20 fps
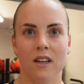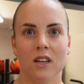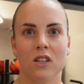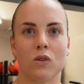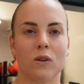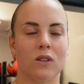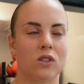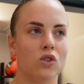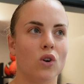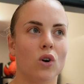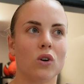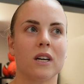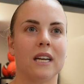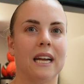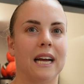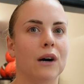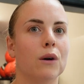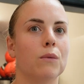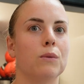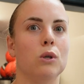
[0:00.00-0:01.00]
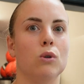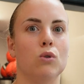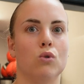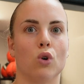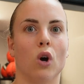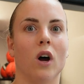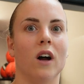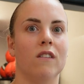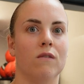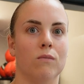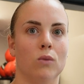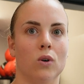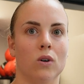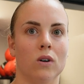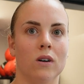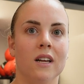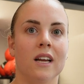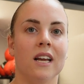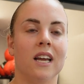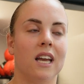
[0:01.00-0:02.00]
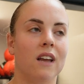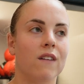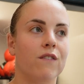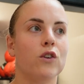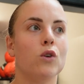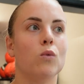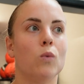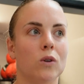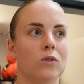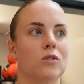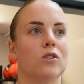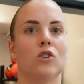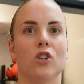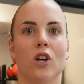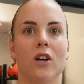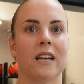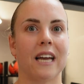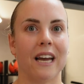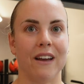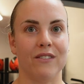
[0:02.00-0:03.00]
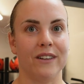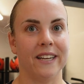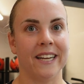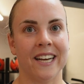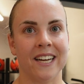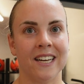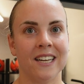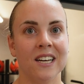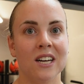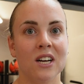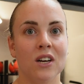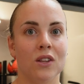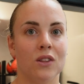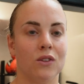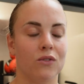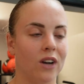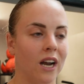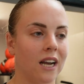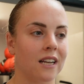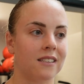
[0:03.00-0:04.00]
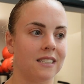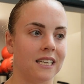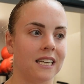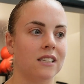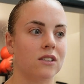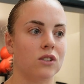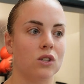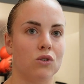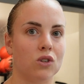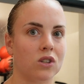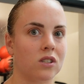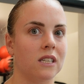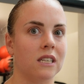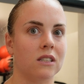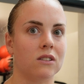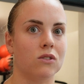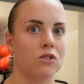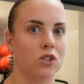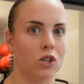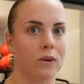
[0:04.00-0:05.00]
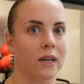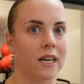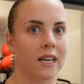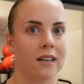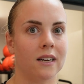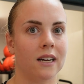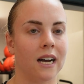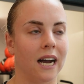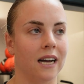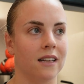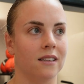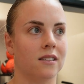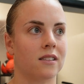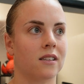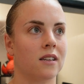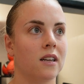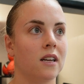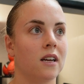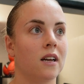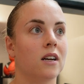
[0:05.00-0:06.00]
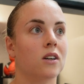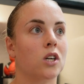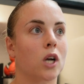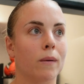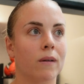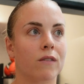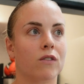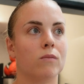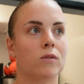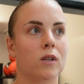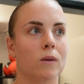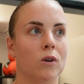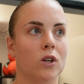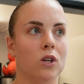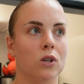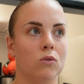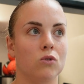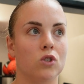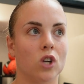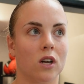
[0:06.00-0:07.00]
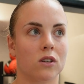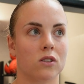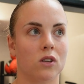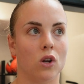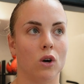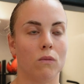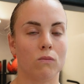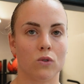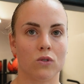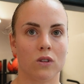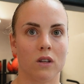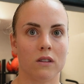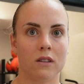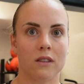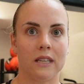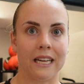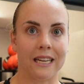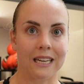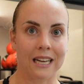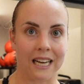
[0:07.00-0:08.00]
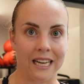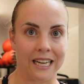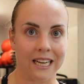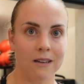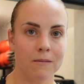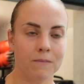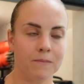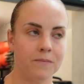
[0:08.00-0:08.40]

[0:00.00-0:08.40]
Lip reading: So it's not going to help you drive more. If you want to jerk heavy, the reality is you just need to do it. And coming from someone who jerks a lot more than they clean,